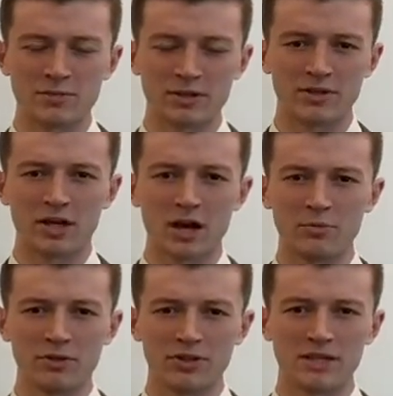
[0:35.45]
but there are a
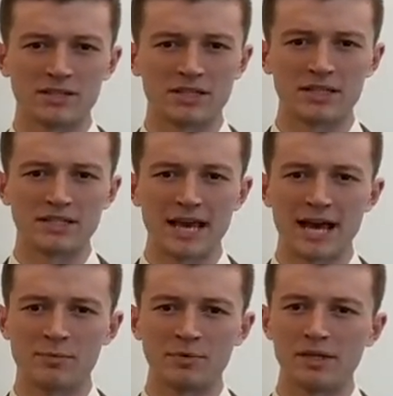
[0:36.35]
couple things that need to
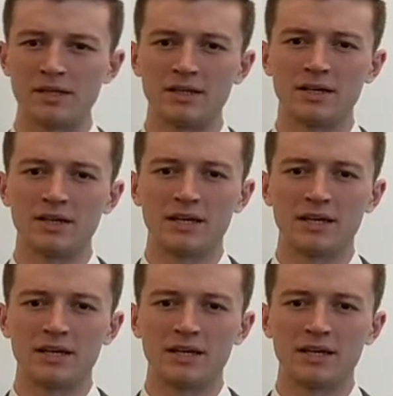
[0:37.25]
happen